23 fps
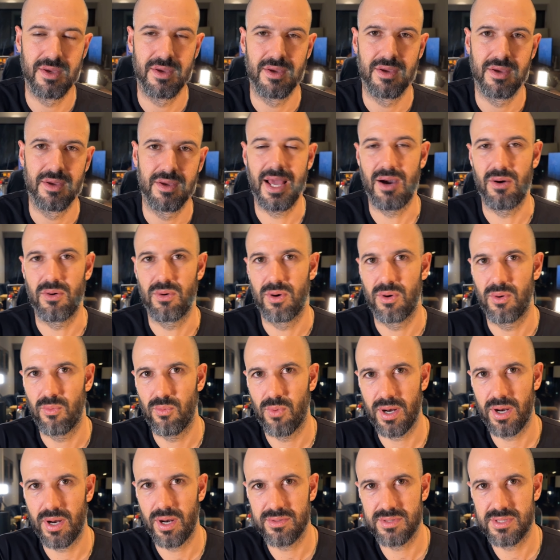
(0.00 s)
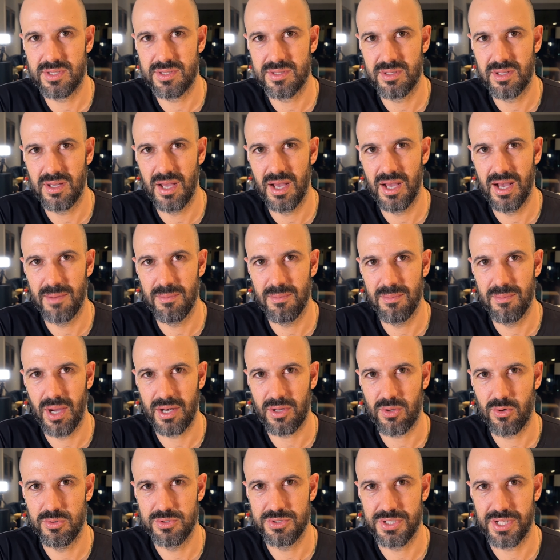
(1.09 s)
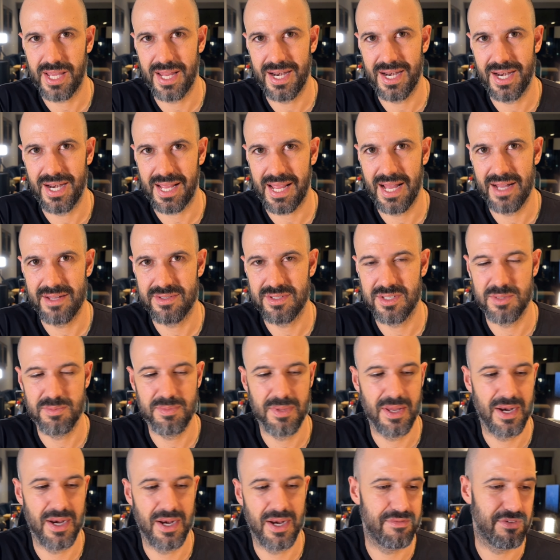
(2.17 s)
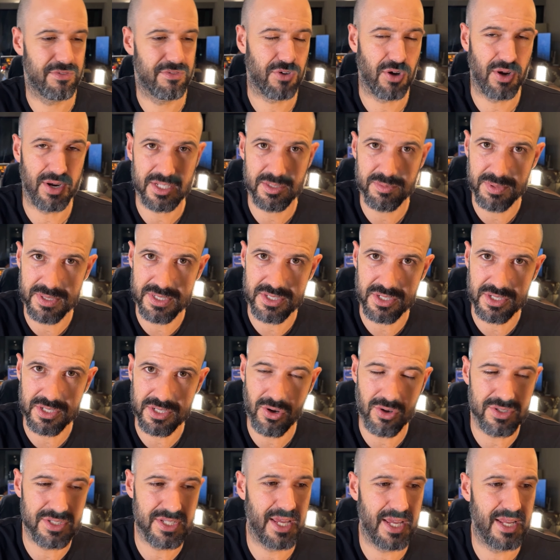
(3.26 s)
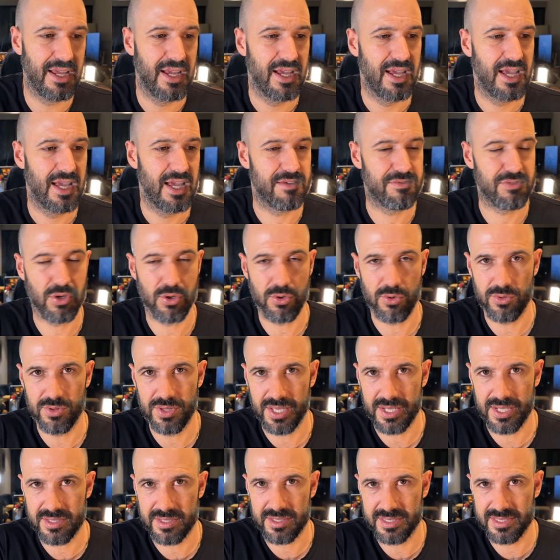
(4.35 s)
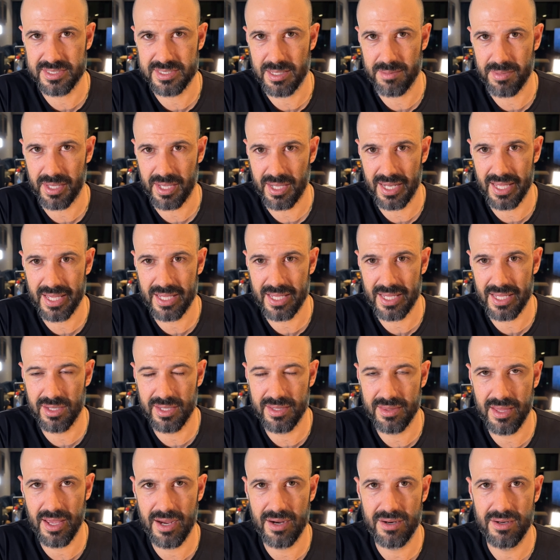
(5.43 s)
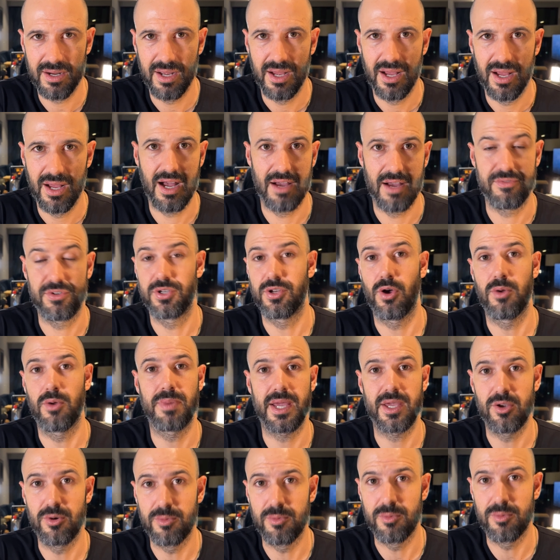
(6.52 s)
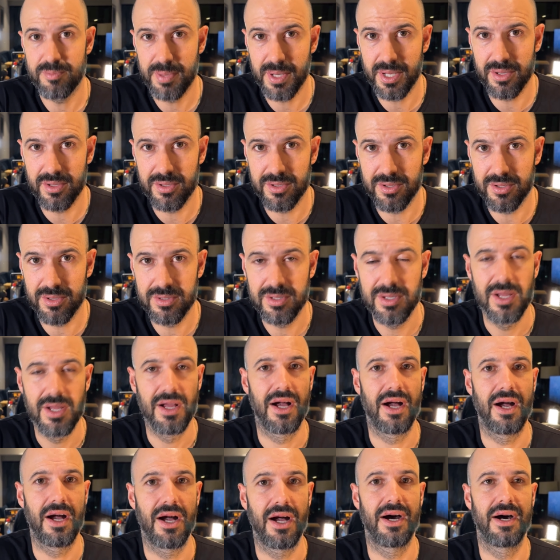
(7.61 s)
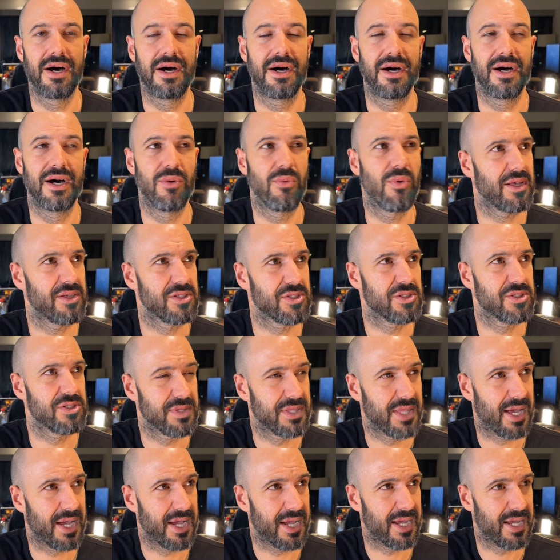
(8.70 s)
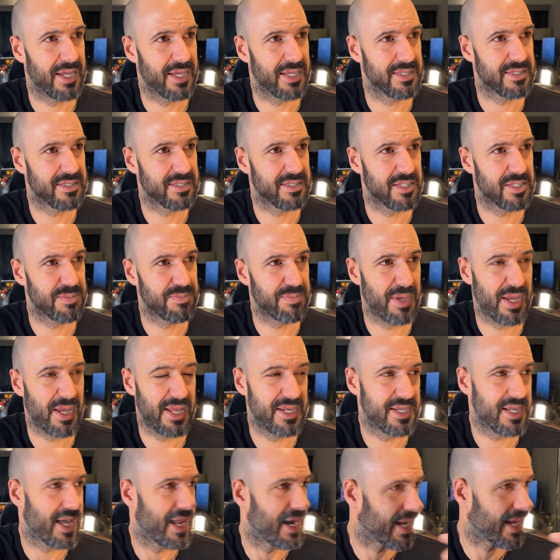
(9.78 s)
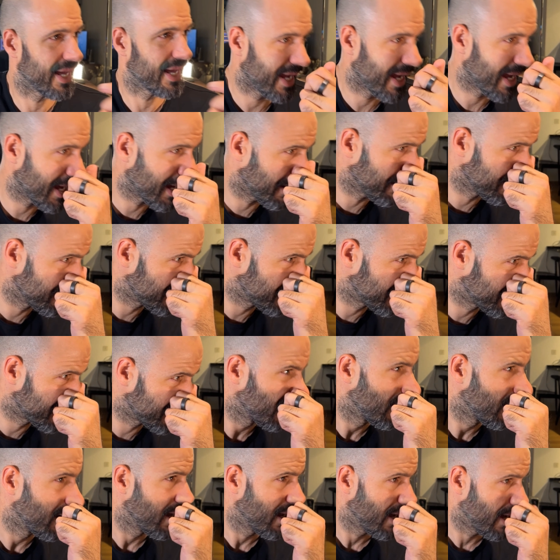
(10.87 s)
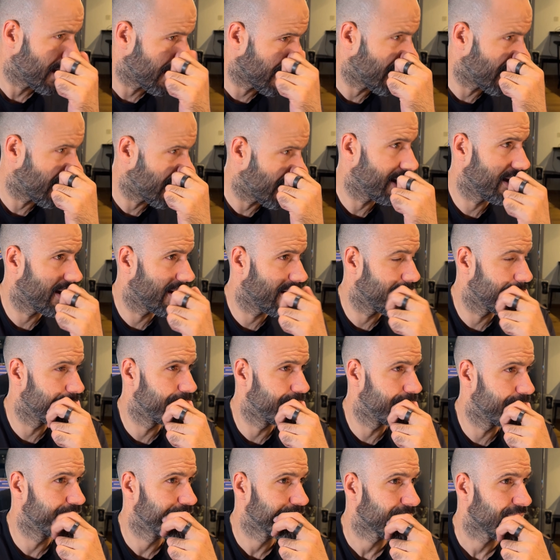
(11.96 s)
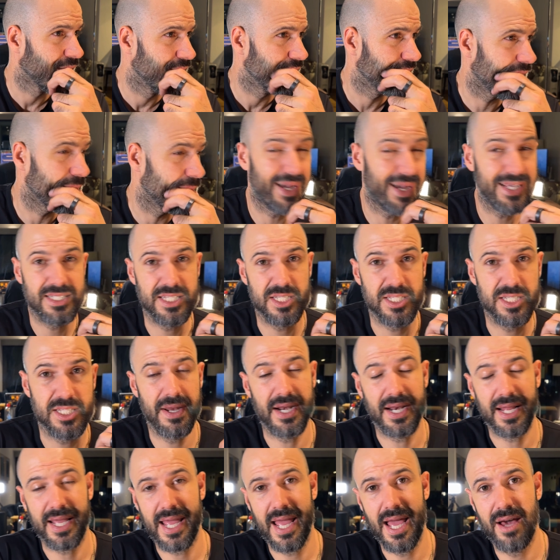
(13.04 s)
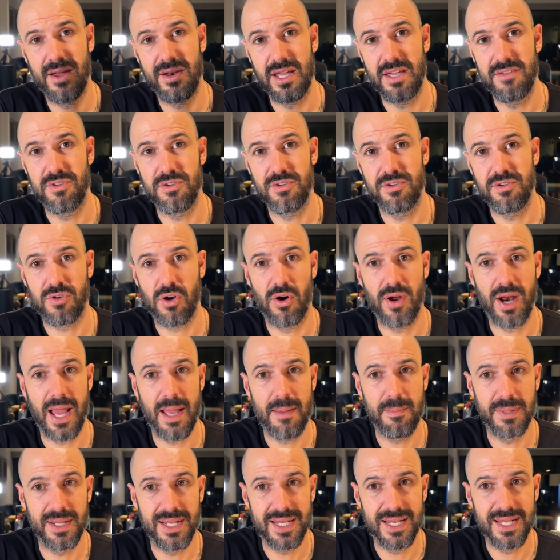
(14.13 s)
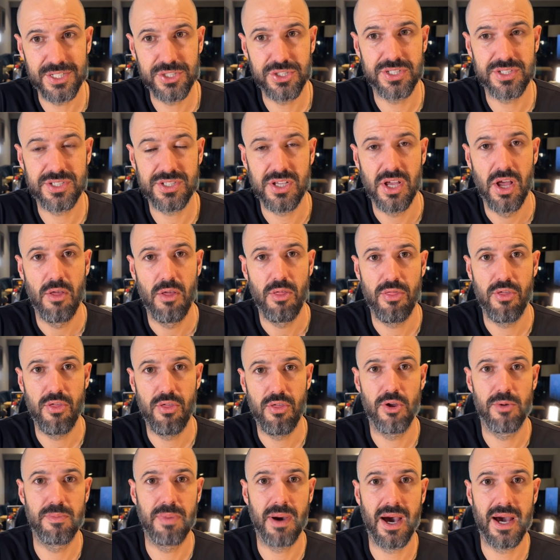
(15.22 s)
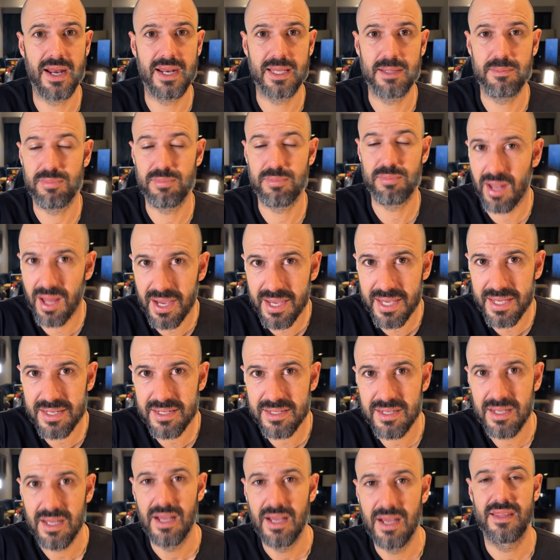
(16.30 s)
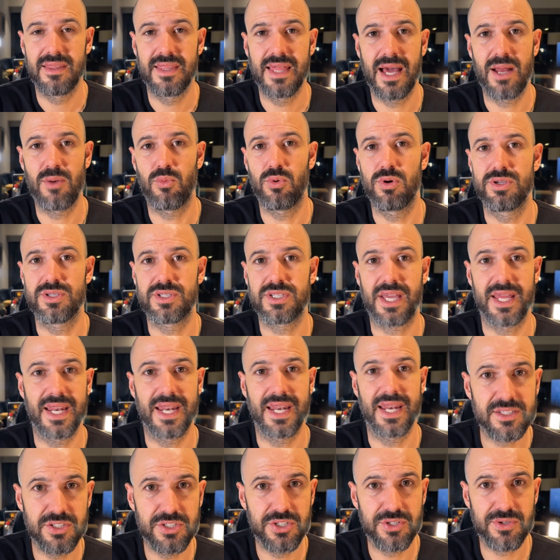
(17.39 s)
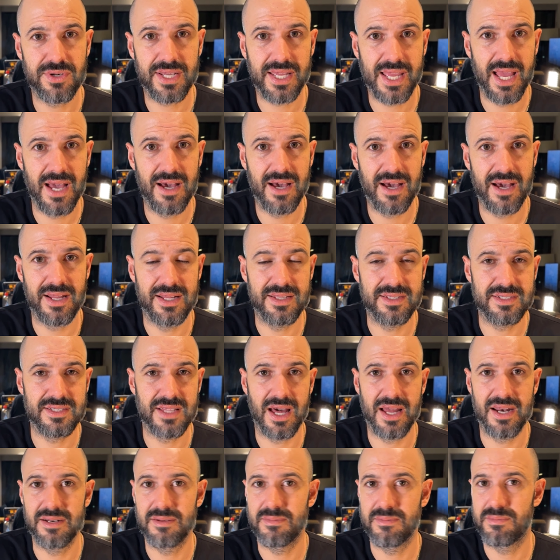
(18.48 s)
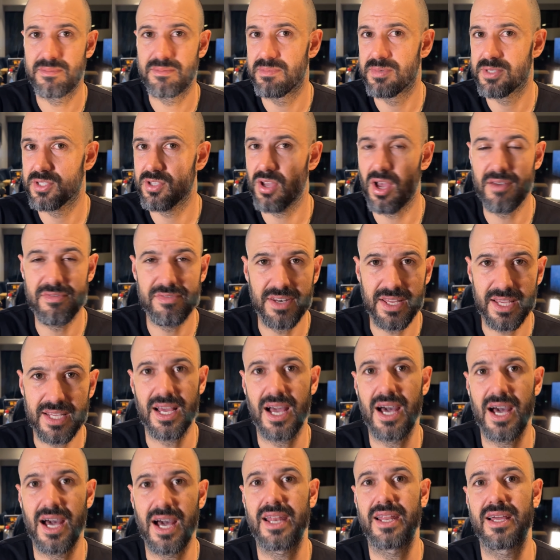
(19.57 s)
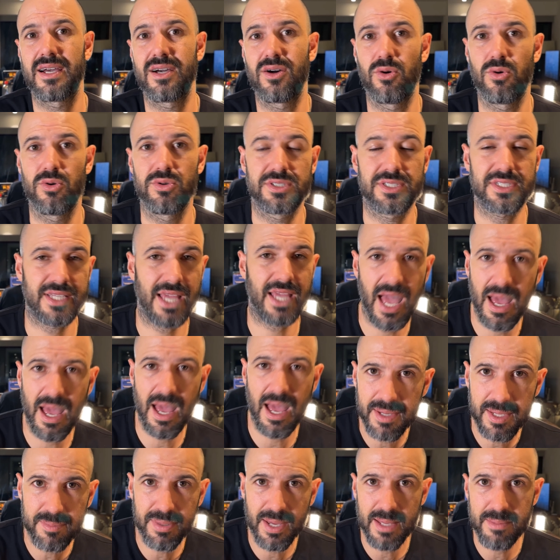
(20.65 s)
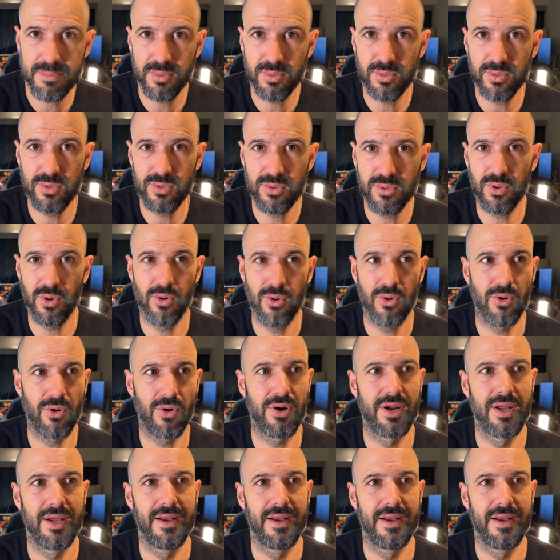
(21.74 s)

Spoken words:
Now, what else might cause you to get an account suspended? If you've got explicit content, if Google thinks there's something illegal in there, if you don't pay your bill, why else would they suspend an account? They may suspend an account if you've got a malicious third-party plugin that was connected to your account and started siphoning data or scamming people, or